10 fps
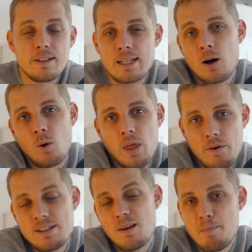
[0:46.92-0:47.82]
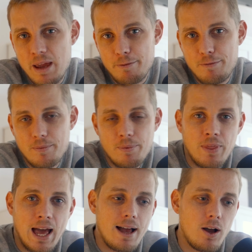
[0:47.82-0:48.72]
Now, there is a myth
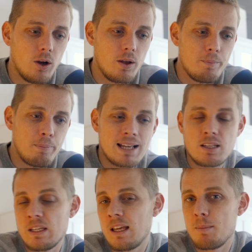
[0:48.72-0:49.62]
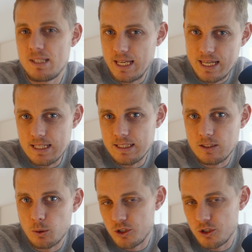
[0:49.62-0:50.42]
that passive income is easy to